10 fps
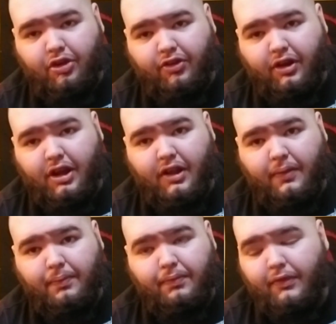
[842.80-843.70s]
in it,
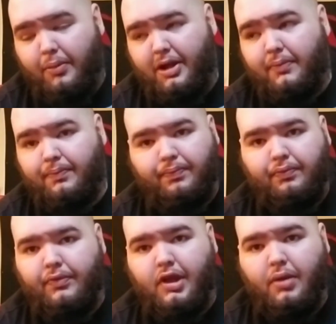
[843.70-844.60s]
and I mean,
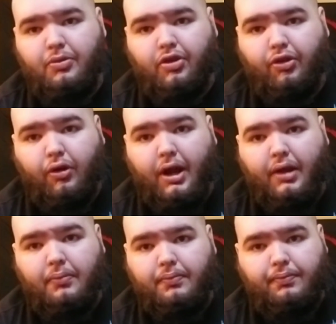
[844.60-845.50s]
EMGs are great.
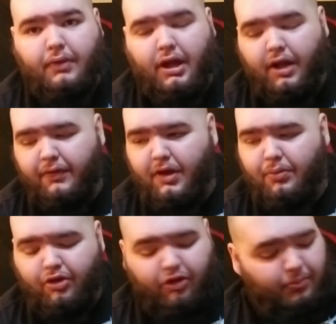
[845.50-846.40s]
I love
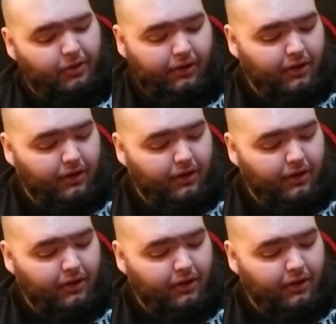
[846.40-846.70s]
EMGs, but